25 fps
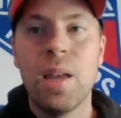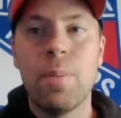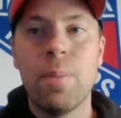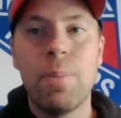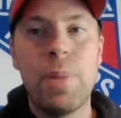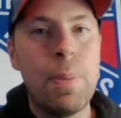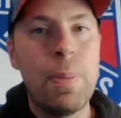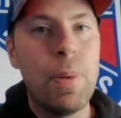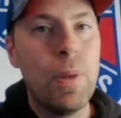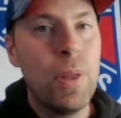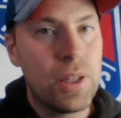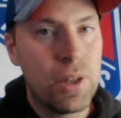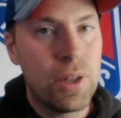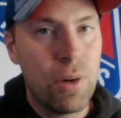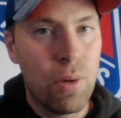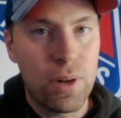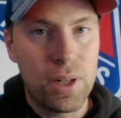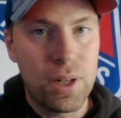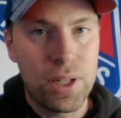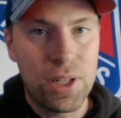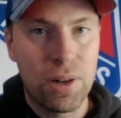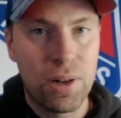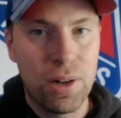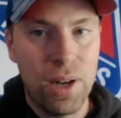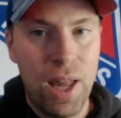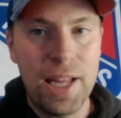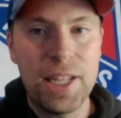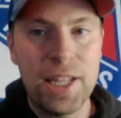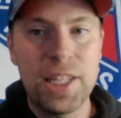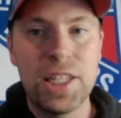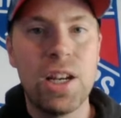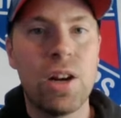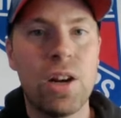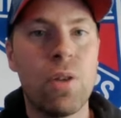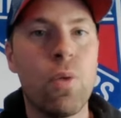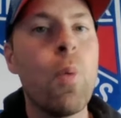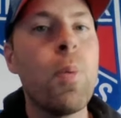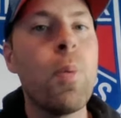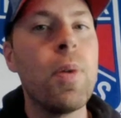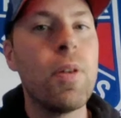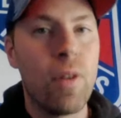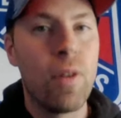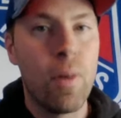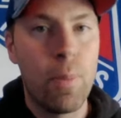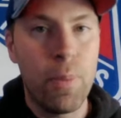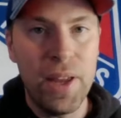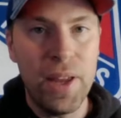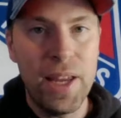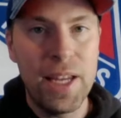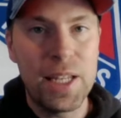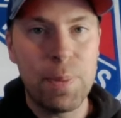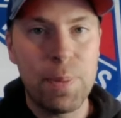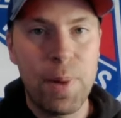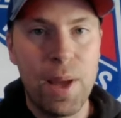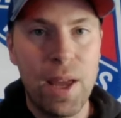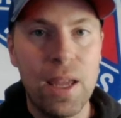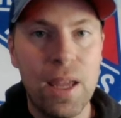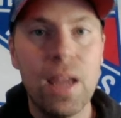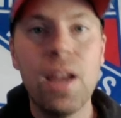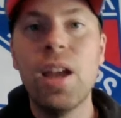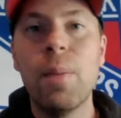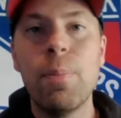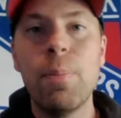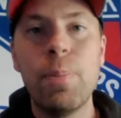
People that don't return last year will be replaced by